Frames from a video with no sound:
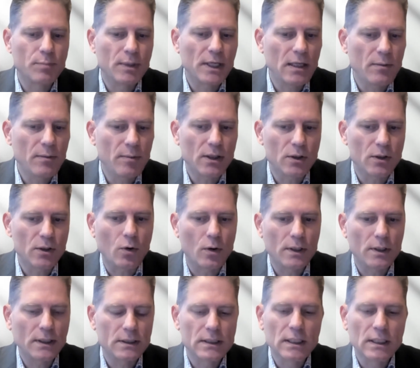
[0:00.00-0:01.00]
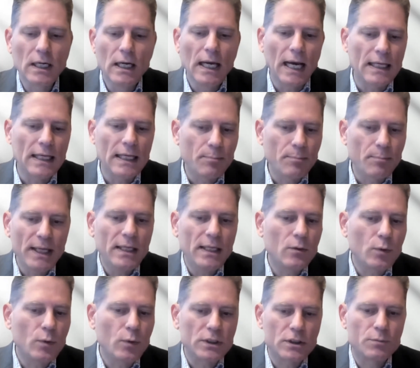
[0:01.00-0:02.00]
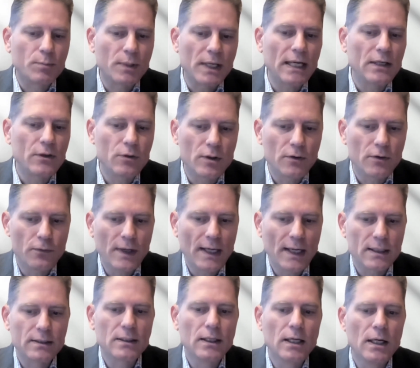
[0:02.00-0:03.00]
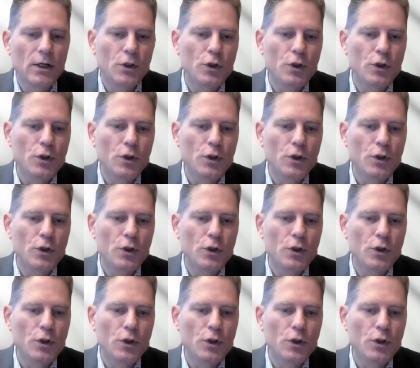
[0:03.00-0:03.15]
premium, and all this. And depending what spread you affect,